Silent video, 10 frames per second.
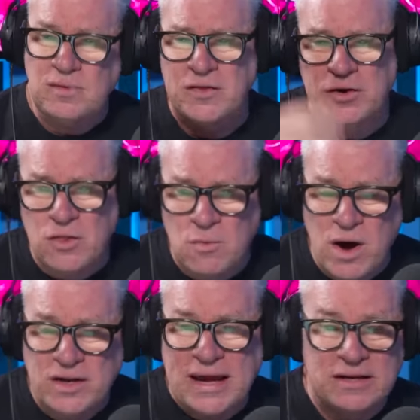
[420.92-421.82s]
That on the
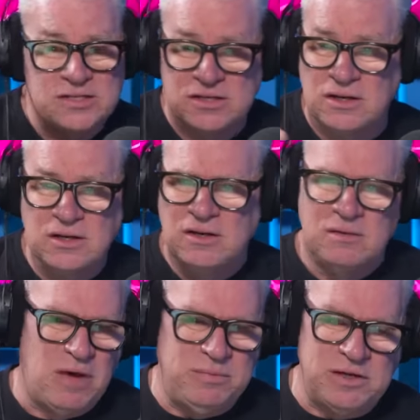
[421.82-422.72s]
one hand is
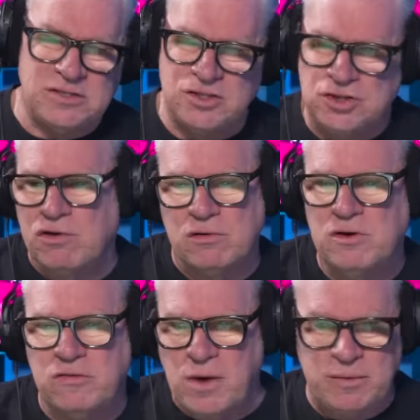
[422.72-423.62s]
maybe it's a genre
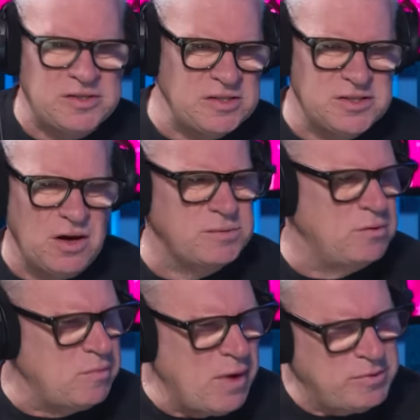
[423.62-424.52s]
movie, maybe it's a disaster
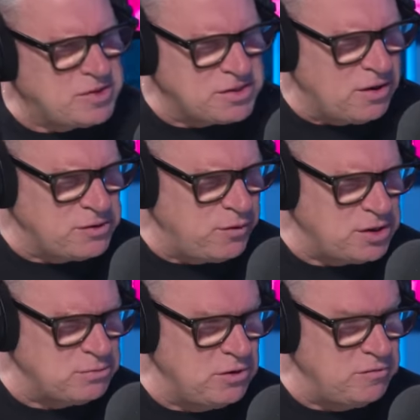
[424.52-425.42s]
movie, maybe it's a science
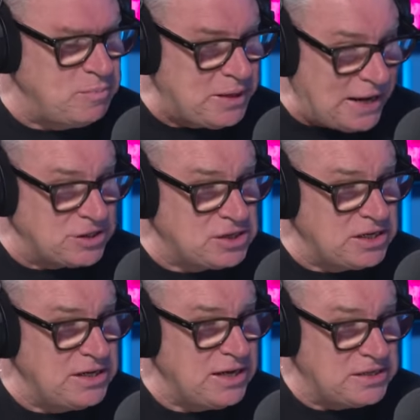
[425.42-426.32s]
fiction movie, but
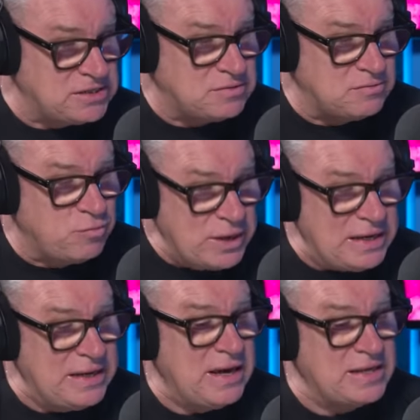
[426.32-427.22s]
actually
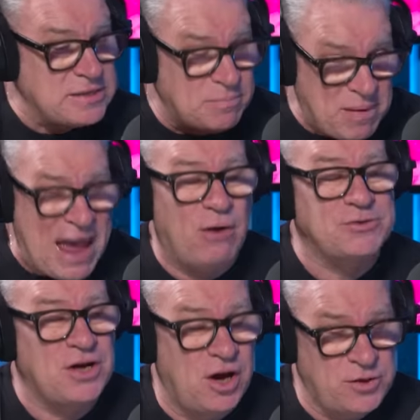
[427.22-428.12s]
it's
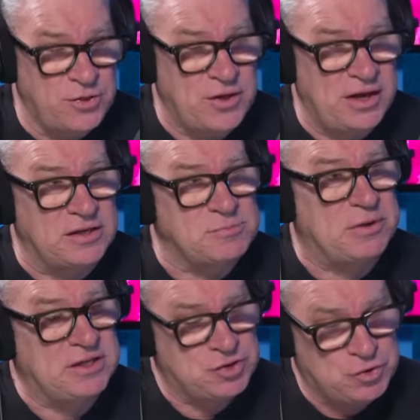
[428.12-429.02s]
about other things,
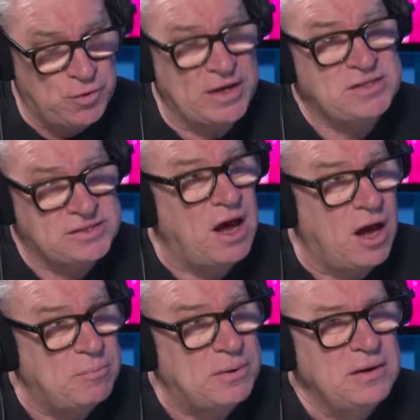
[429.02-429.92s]
but it's dressed
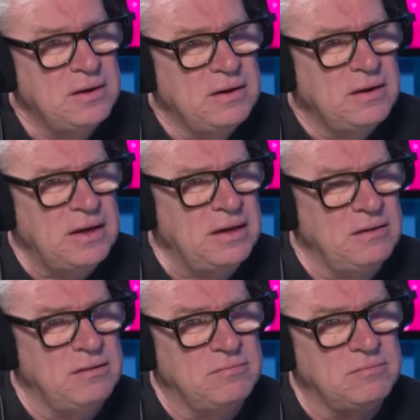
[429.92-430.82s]
up
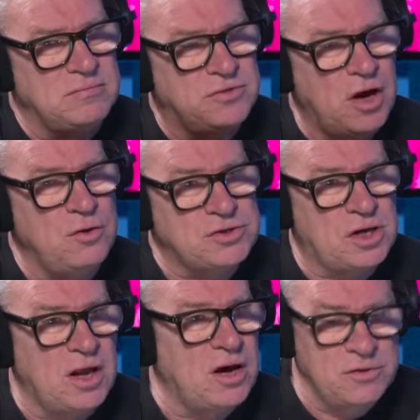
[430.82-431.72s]
in those
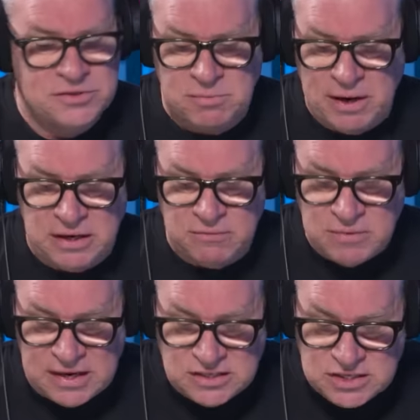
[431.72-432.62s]
clothes to make it
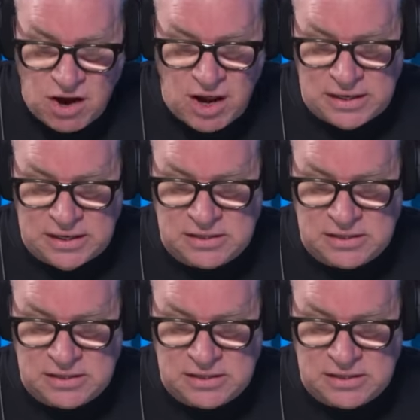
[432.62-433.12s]
entirely